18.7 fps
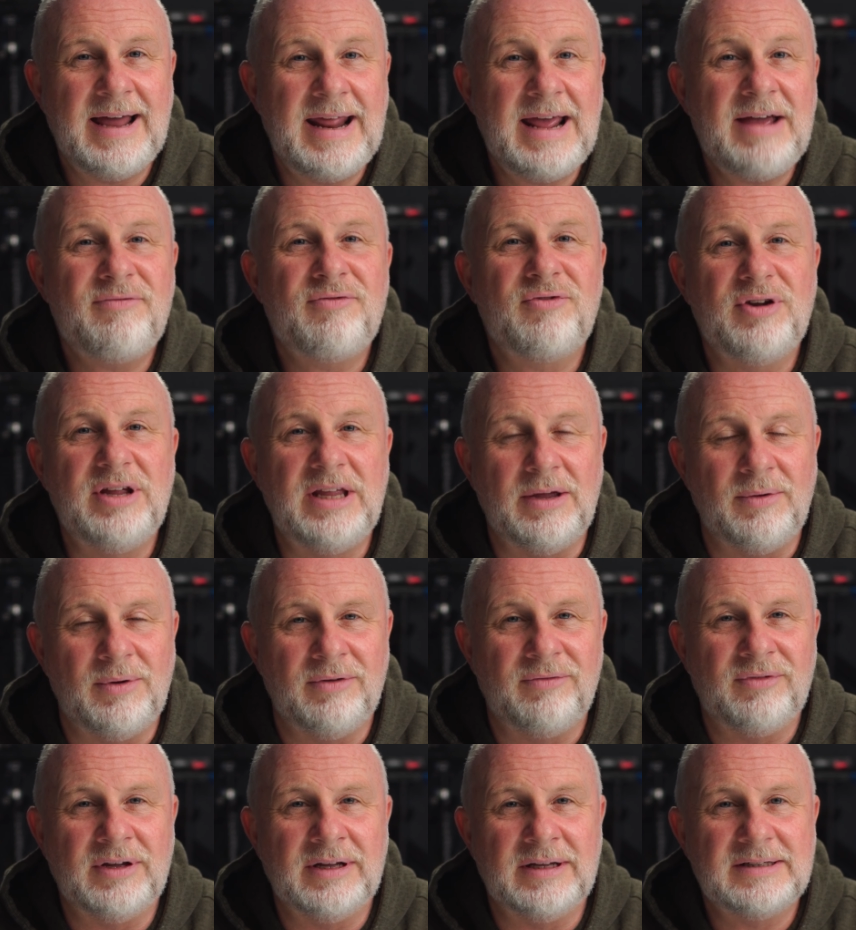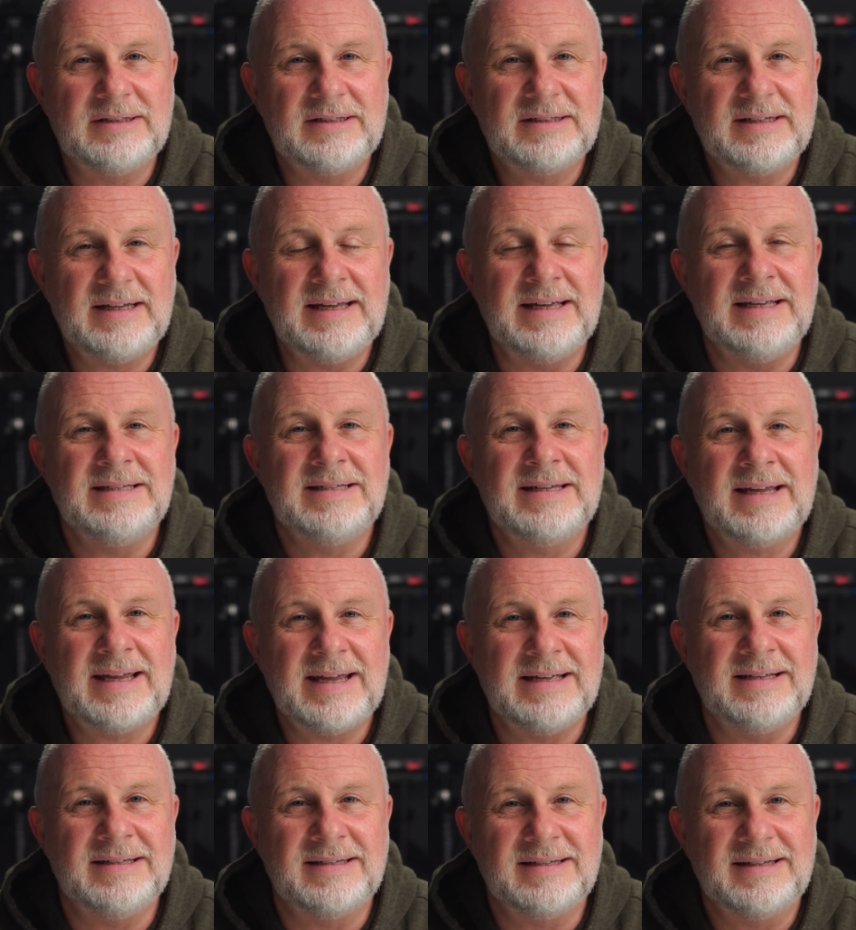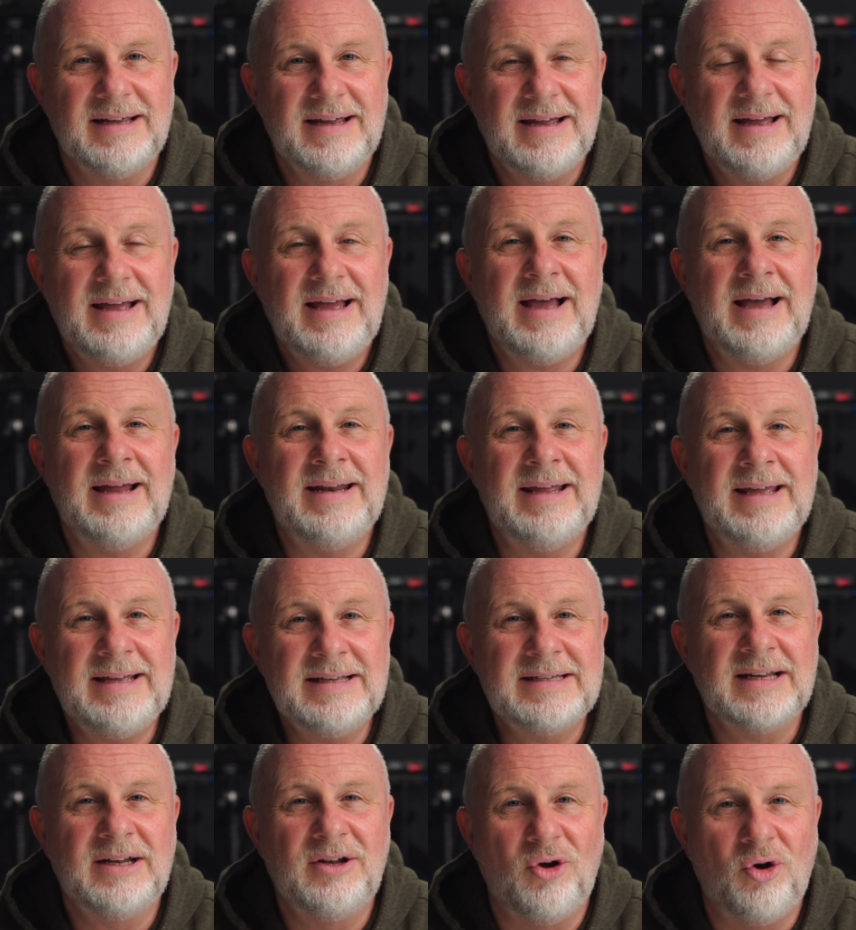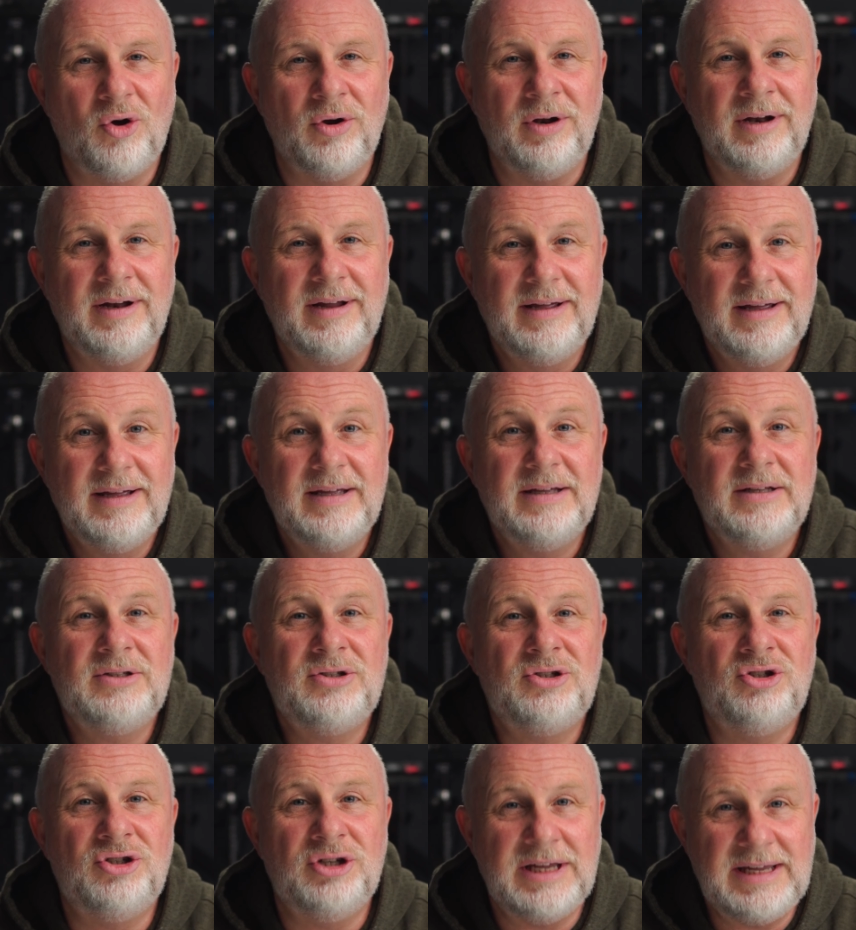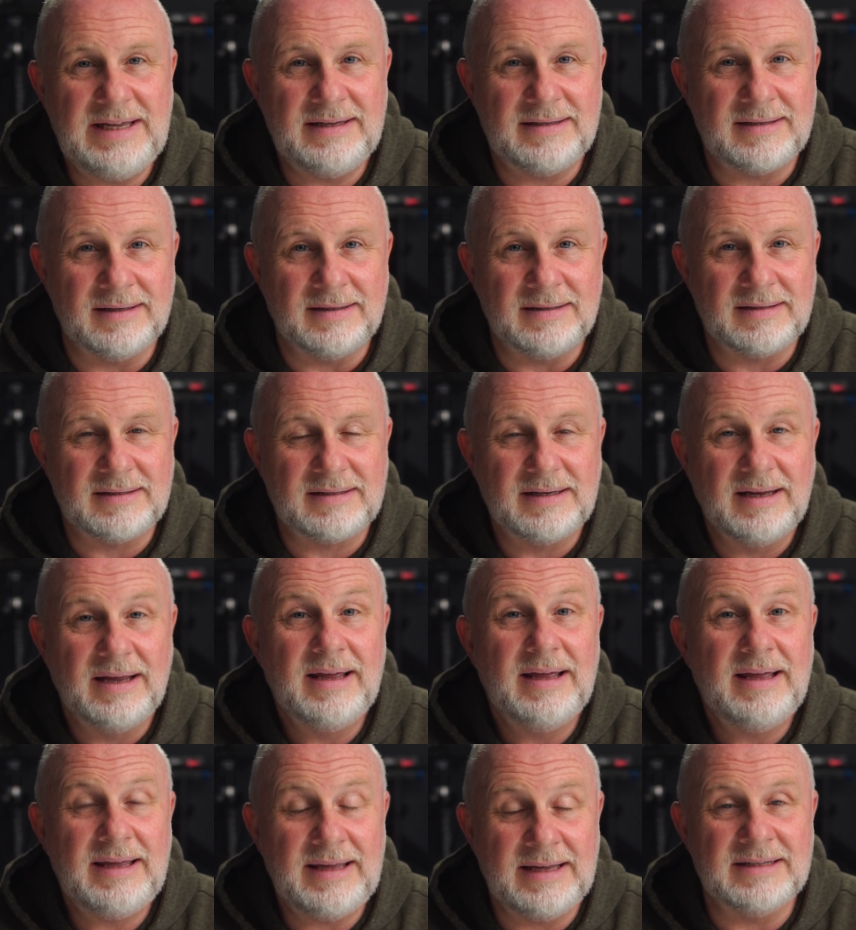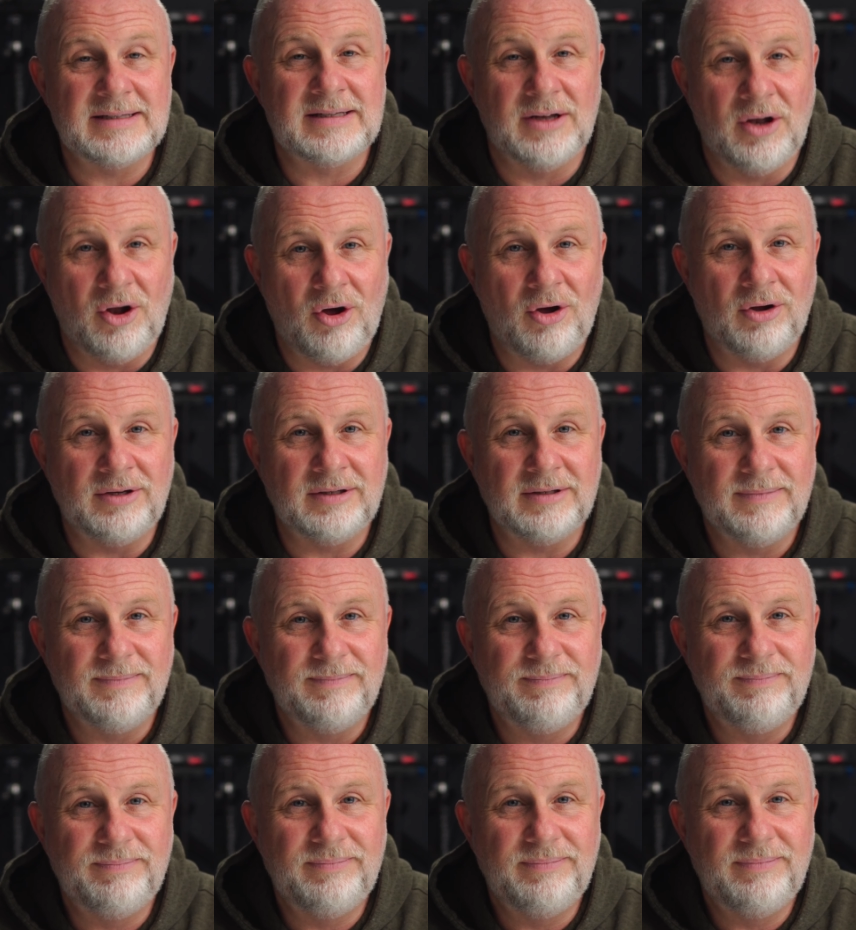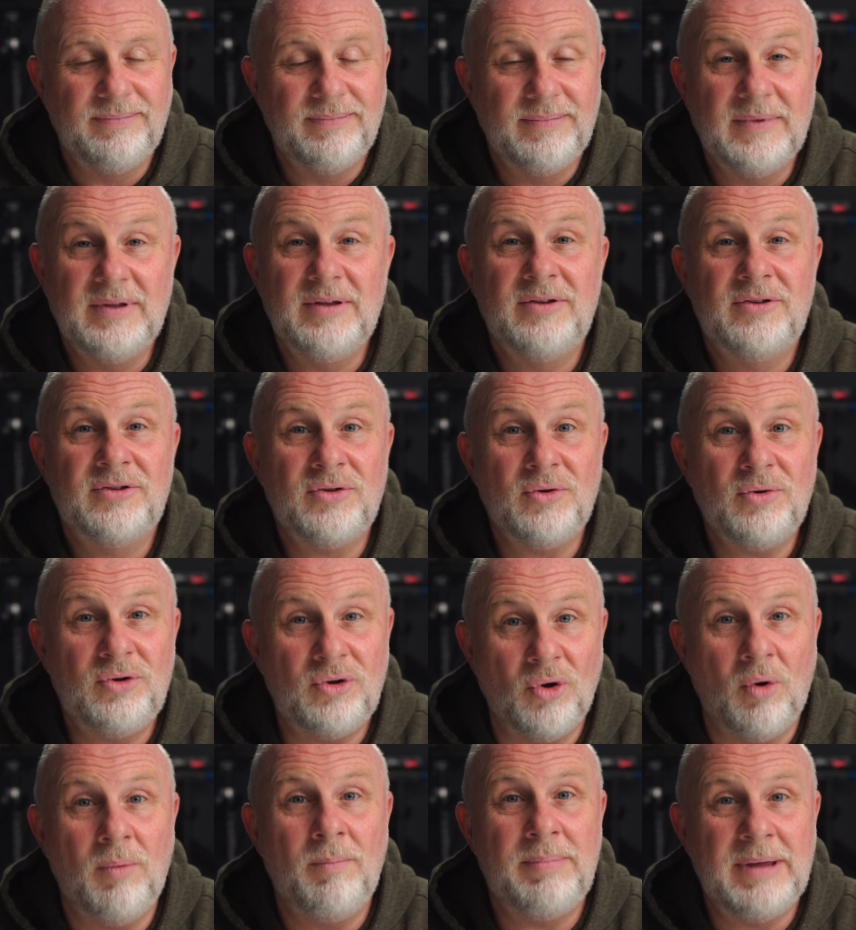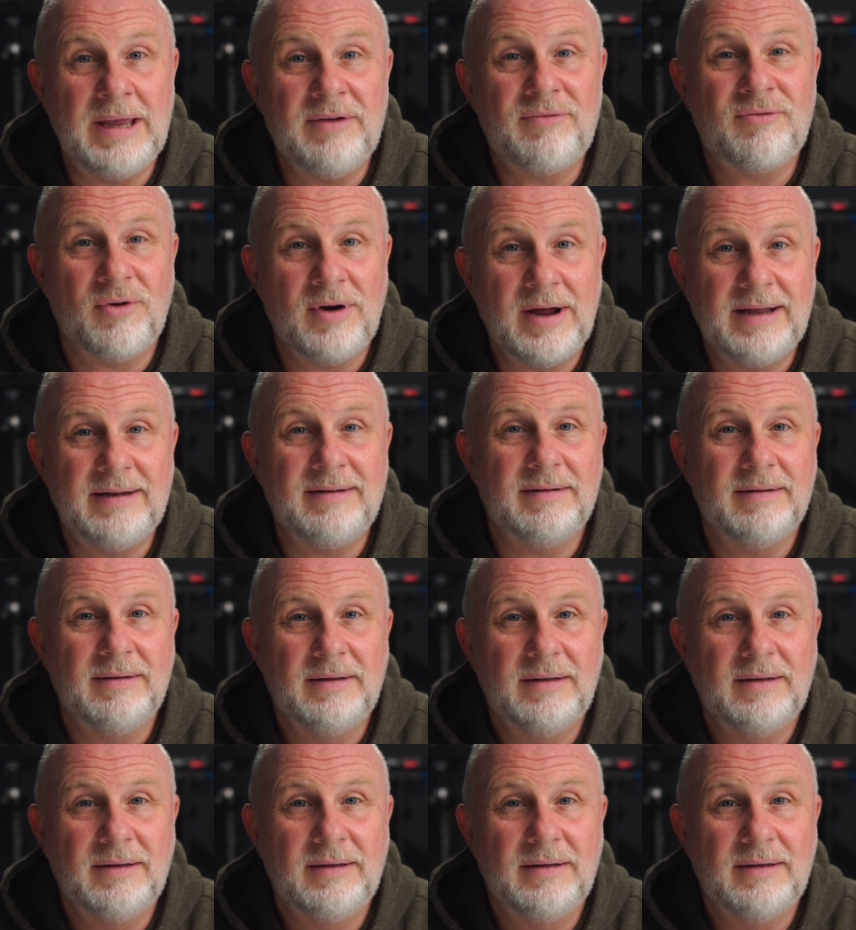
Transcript: and every universe is his, and his alone. Jesus is Lord. So don't be afraid.